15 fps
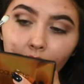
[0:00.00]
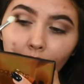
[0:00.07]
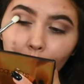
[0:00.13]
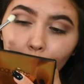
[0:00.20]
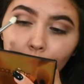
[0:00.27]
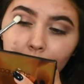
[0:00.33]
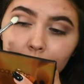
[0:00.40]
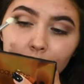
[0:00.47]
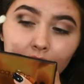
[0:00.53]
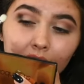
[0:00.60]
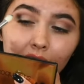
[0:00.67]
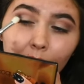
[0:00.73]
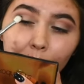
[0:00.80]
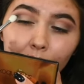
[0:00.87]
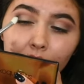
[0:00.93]
and we're just going
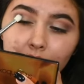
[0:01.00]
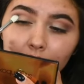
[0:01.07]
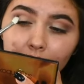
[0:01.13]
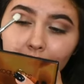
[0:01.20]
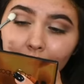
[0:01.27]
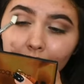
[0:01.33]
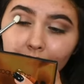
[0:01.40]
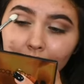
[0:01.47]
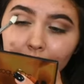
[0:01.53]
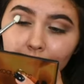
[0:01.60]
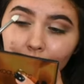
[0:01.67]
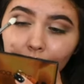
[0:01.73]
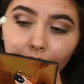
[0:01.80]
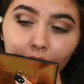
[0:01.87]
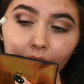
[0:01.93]
to keep this in this
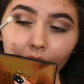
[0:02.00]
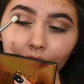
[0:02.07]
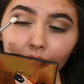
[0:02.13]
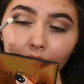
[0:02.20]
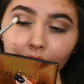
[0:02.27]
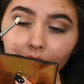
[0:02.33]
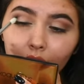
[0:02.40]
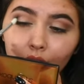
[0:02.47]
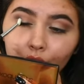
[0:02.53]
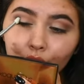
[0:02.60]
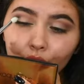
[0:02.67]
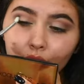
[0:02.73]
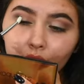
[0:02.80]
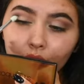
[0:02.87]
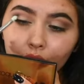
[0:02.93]
little area
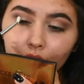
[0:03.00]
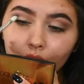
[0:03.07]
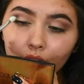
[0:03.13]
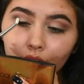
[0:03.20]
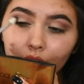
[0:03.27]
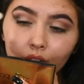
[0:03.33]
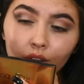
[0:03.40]
over here.